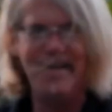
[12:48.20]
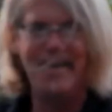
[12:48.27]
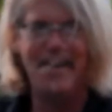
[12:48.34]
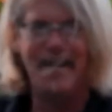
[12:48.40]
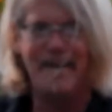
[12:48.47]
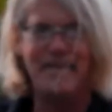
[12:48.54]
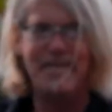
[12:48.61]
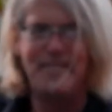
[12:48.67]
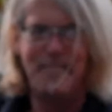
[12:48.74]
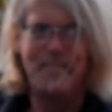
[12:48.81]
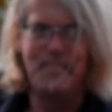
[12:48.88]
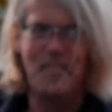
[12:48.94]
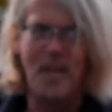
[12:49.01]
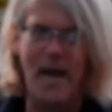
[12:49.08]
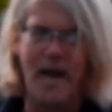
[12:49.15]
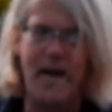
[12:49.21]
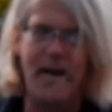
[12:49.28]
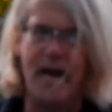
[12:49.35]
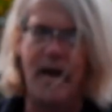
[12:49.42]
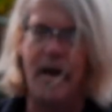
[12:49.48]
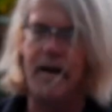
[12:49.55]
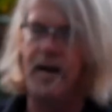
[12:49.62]
you know and,
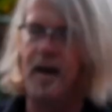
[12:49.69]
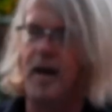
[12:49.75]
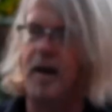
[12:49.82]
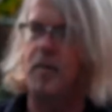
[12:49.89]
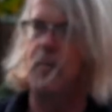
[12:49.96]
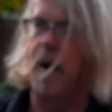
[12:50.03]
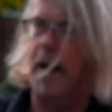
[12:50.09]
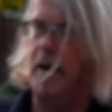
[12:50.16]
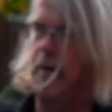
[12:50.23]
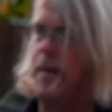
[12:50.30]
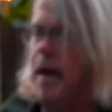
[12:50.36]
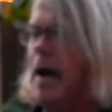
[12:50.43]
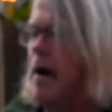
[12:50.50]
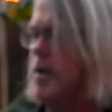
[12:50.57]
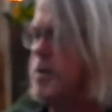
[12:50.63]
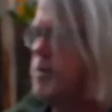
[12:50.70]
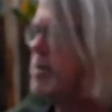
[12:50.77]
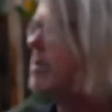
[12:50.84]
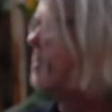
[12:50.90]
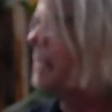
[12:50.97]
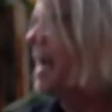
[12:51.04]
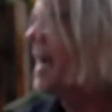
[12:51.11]
and, and Wynonie Harris
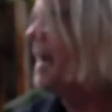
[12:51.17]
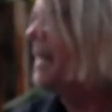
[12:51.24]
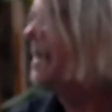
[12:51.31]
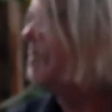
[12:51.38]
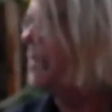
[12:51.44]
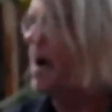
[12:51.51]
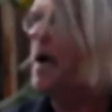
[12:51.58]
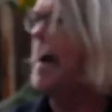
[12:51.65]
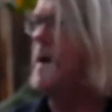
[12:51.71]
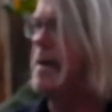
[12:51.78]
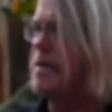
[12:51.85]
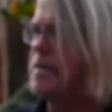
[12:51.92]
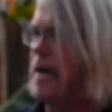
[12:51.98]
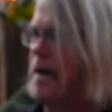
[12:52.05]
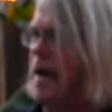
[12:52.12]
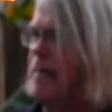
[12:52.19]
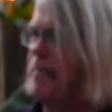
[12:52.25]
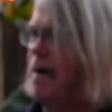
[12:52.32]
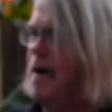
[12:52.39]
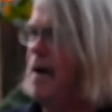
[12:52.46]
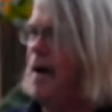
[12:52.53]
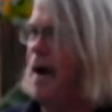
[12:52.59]
used to brag, brag. he said, I,
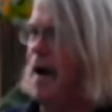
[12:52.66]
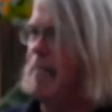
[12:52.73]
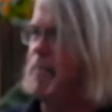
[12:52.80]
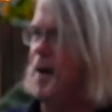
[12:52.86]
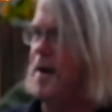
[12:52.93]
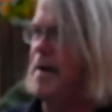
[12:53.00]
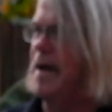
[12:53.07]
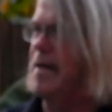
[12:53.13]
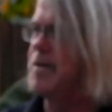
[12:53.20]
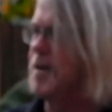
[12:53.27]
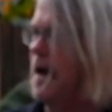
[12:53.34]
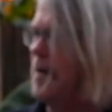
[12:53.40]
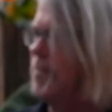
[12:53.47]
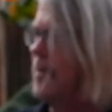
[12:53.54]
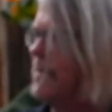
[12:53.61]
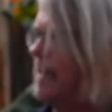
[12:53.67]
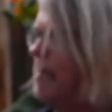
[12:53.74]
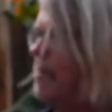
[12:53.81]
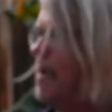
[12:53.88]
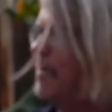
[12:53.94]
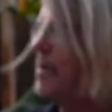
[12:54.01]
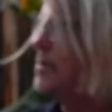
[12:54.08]
I play down south where the
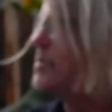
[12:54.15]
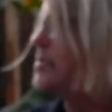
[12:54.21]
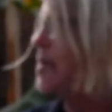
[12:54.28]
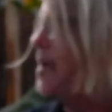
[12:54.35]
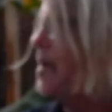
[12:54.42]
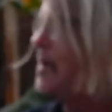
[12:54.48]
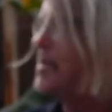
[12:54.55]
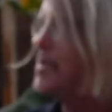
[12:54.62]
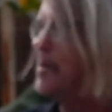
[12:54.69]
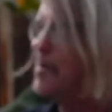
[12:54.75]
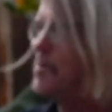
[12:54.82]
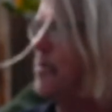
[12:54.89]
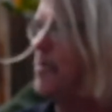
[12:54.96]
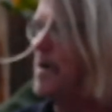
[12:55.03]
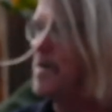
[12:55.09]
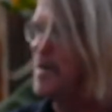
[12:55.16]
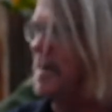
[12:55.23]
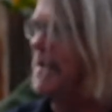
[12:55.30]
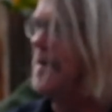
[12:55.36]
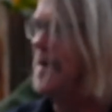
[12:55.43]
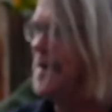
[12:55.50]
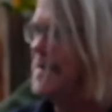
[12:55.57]
women are strong and so is the whiskey.
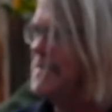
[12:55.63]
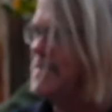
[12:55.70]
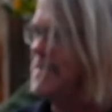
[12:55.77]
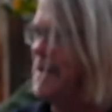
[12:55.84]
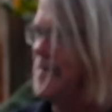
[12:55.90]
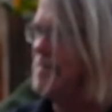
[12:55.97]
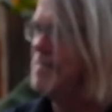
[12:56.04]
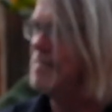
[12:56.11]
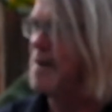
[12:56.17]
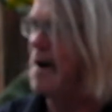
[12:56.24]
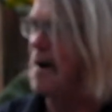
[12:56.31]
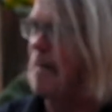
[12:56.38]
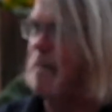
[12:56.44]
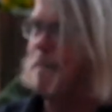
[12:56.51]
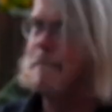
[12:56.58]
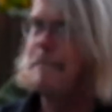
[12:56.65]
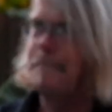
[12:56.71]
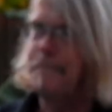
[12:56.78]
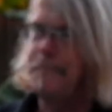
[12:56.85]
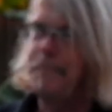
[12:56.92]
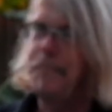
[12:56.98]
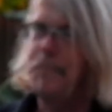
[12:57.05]
So, um,
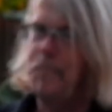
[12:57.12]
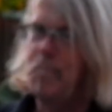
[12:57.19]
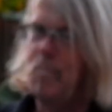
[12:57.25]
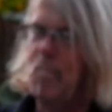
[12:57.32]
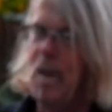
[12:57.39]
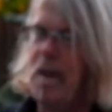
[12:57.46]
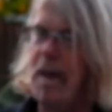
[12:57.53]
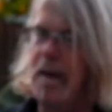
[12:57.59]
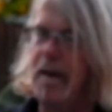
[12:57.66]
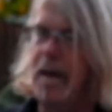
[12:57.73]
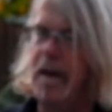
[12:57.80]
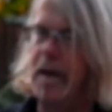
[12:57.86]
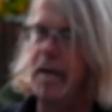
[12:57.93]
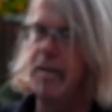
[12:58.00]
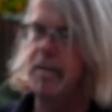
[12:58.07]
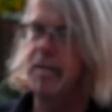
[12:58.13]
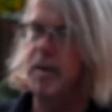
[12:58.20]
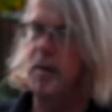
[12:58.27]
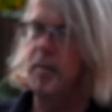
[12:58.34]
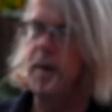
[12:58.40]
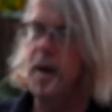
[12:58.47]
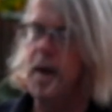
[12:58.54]
and, and
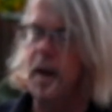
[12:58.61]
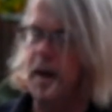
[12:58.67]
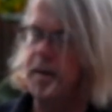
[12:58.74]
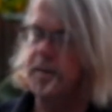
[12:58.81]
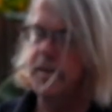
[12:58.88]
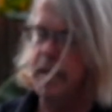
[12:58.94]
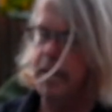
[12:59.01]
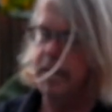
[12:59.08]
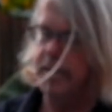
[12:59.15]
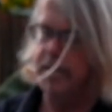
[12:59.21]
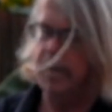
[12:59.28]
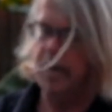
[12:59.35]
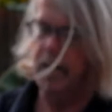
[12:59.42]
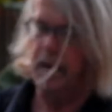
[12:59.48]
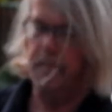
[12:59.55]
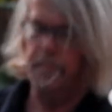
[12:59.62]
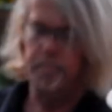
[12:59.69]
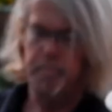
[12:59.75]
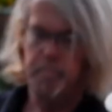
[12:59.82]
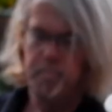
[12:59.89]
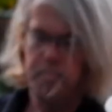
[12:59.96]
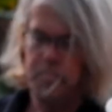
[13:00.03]
so, yeah, it's, it's, um,
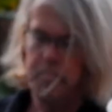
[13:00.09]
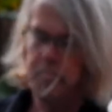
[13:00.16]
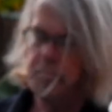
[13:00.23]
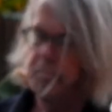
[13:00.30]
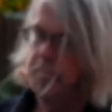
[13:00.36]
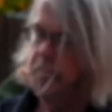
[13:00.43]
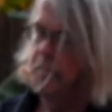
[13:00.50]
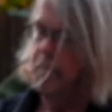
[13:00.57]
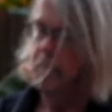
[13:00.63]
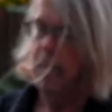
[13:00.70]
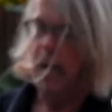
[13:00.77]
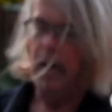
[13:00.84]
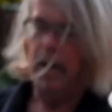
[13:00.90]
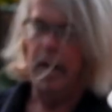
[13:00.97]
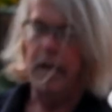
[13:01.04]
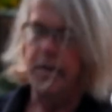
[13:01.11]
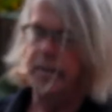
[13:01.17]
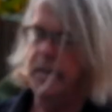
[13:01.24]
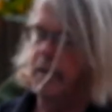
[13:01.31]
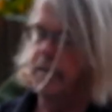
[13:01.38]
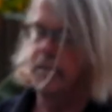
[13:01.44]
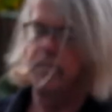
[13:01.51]
it's,
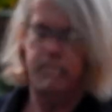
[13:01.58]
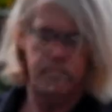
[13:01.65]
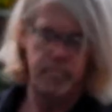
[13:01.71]
it's